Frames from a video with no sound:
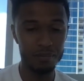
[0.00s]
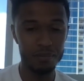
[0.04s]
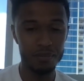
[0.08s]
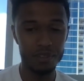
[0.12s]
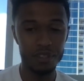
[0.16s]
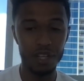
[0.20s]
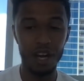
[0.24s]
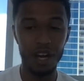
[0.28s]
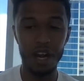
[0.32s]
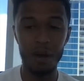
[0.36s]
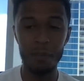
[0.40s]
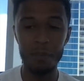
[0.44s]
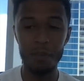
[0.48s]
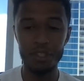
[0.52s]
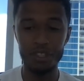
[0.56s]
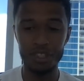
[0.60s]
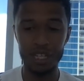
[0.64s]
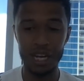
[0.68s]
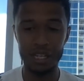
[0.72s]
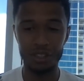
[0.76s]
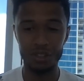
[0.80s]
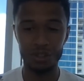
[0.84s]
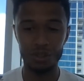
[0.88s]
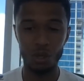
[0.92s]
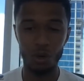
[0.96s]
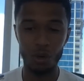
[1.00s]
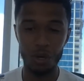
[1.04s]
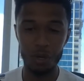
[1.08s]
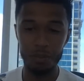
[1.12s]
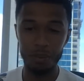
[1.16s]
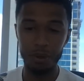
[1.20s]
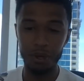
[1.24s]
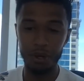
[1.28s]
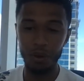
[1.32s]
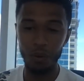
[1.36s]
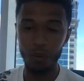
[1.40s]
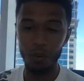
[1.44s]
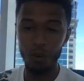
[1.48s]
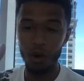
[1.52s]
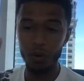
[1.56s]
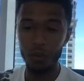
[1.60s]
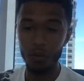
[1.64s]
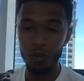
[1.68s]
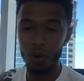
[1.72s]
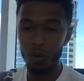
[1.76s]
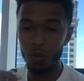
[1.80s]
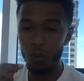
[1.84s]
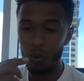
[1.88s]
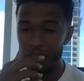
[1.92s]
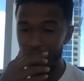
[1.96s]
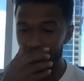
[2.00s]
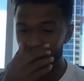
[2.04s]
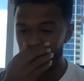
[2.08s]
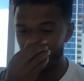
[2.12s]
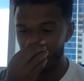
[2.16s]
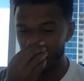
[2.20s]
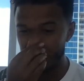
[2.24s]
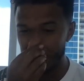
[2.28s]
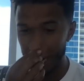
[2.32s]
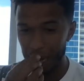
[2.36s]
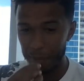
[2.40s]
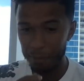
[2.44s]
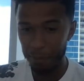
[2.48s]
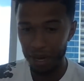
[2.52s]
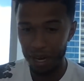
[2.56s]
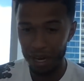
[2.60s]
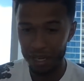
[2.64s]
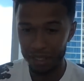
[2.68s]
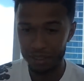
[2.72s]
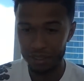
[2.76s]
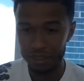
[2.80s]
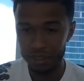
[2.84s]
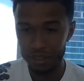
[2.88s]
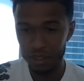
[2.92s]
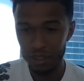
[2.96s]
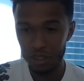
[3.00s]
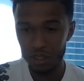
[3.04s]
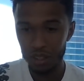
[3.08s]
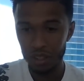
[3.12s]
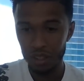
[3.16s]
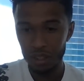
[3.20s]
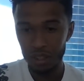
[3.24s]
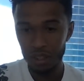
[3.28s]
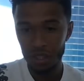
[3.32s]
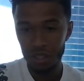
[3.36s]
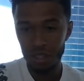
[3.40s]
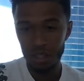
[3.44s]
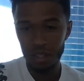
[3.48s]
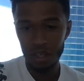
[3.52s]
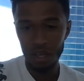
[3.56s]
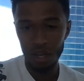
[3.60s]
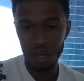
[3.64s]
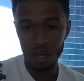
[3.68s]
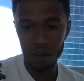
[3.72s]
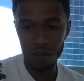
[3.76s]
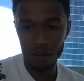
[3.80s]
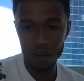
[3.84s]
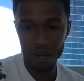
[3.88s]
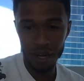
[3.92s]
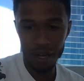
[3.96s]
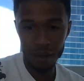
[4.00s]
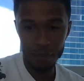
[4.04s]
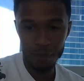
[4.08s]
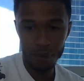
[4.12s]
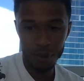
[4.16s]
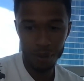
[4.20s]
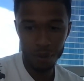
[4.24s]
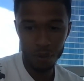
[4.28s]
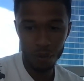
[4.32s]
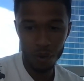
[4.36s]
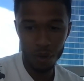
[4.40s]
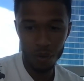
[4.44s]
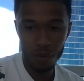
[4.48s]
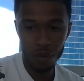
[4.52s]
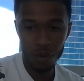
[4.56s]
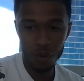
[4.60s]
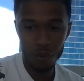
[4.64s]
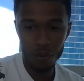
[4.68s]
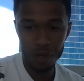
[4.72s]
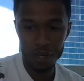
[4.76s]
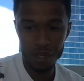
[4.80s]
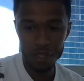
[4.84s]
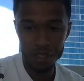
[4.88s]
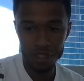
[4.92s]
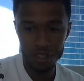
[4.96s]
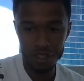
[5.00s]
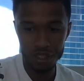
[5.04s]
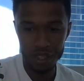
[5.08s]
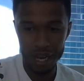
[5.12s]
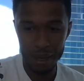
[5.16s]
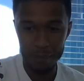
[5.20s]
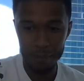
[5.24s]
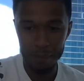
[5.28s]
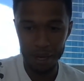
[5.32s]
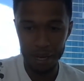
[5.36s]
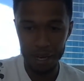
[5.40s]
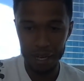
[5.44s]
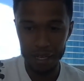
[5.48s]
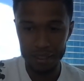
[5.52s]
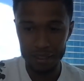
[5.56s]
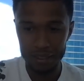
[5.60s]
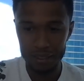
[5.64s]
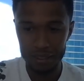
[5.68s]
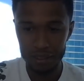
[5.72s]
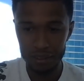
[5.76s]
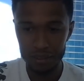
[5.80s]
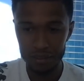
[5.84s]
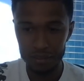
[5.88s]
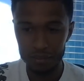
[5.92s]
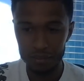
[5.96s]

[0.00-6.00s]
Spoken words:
Lumberjack story, put a 111 in the chat box. All right, put a 111 in the chat box.